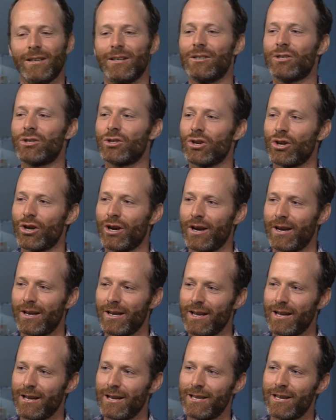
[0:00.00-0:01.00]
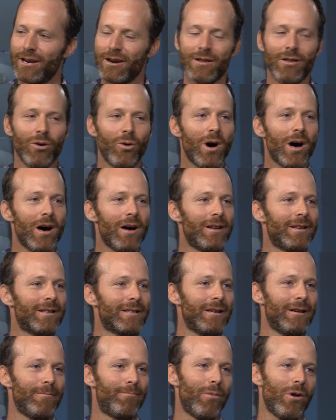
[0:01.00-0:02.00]
Sure. Year in the Wild is
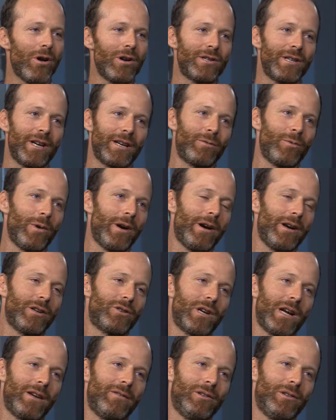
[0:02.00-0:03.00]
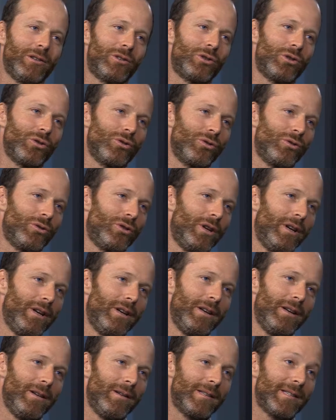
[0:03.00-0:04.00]
a project where I travel to
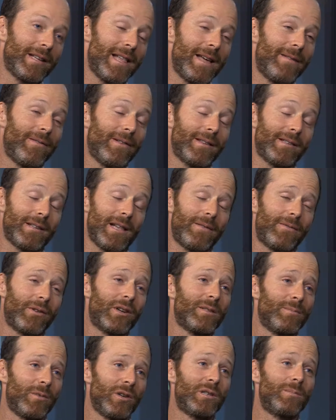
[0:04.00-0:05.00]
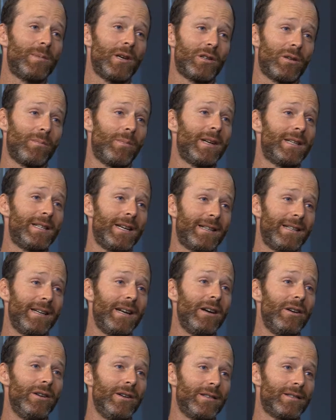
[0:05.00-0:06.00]
South Africa's most special protected
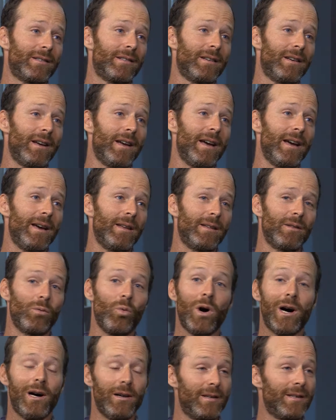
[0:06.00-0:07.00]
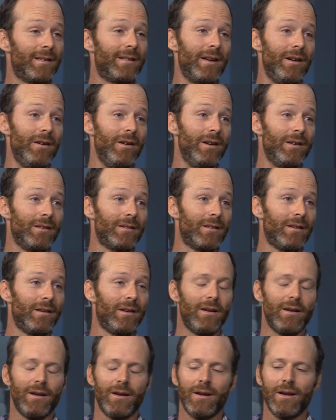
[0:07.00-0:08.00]
areas and wildest areas.
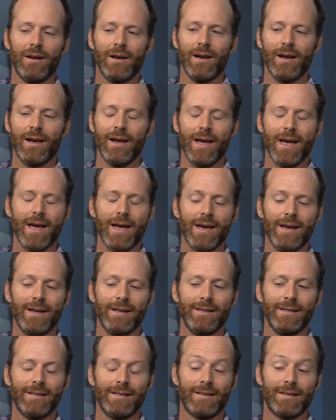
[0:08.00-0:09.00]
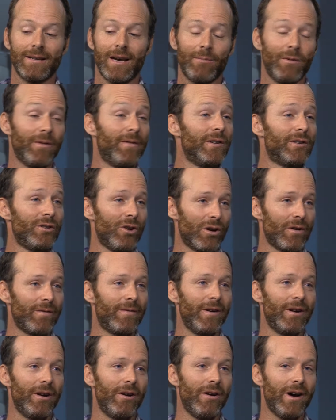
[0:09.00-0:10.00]
And I'm a
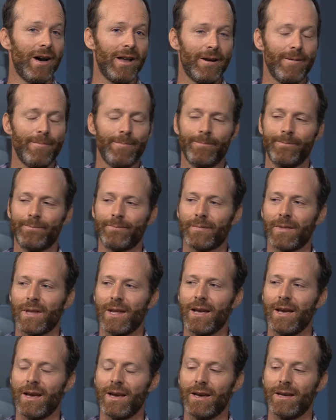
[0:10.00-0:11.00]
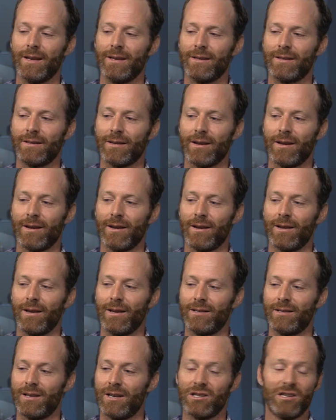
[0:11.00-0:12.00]
photographer and a writer. And
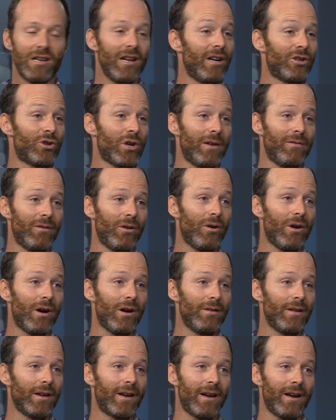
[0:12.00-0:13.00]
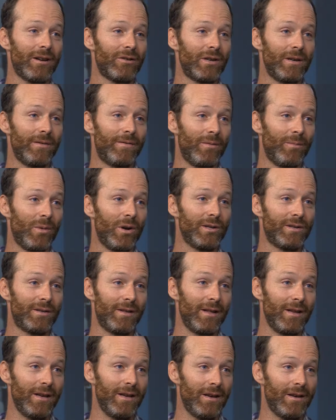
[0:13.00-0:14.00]
essentially I travel around the country for most of
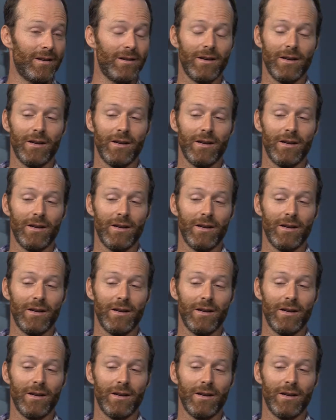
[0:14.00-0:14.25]
the year,